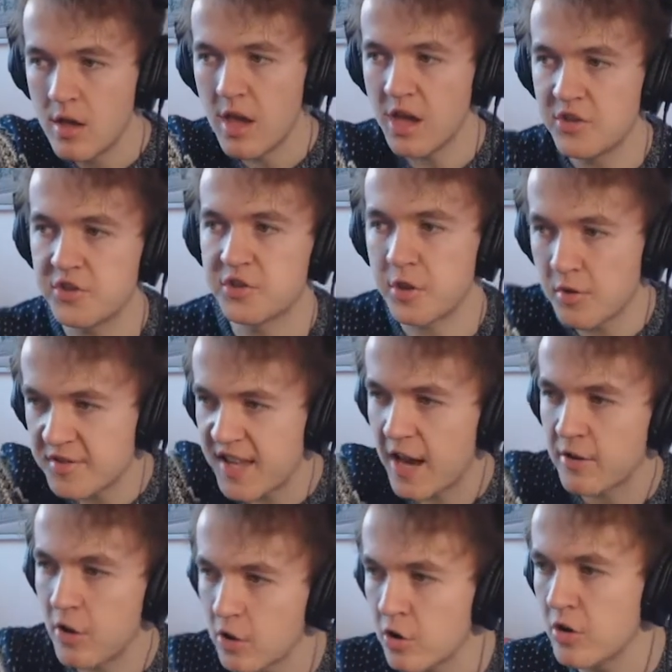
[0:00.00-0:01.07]
It just goes
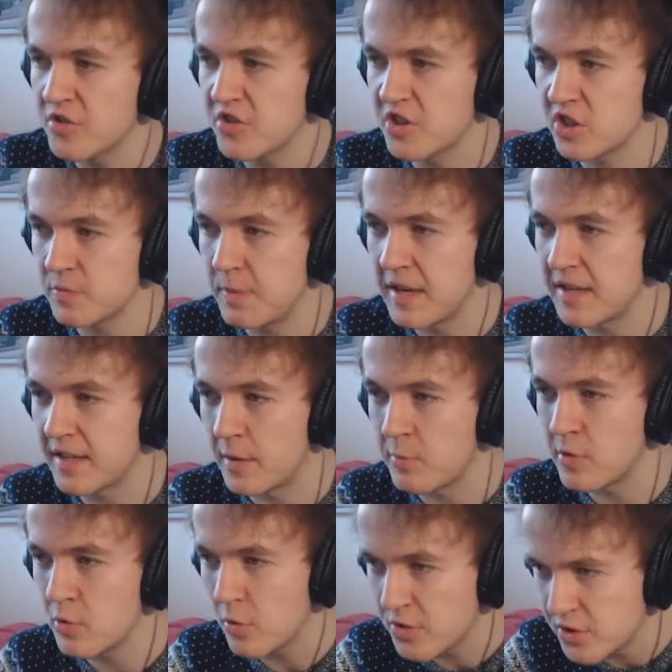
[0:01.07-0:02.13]
down at a constant speed, and
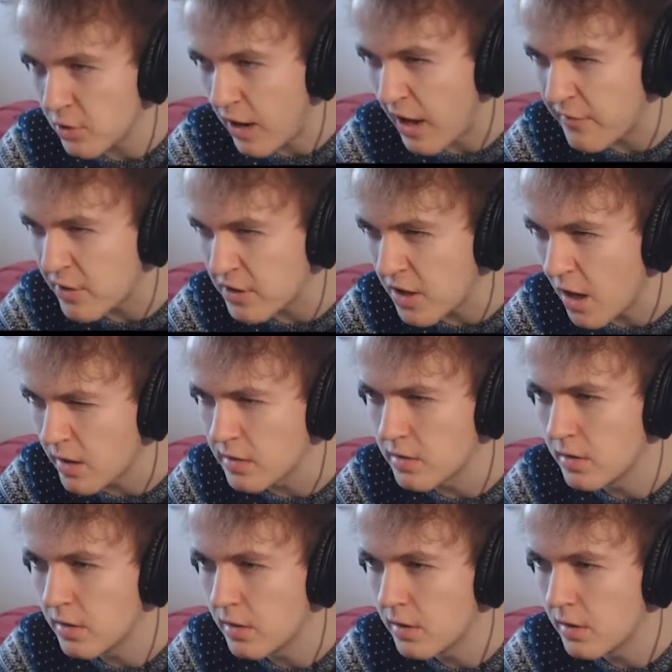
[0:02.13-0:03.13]
we also have a gun,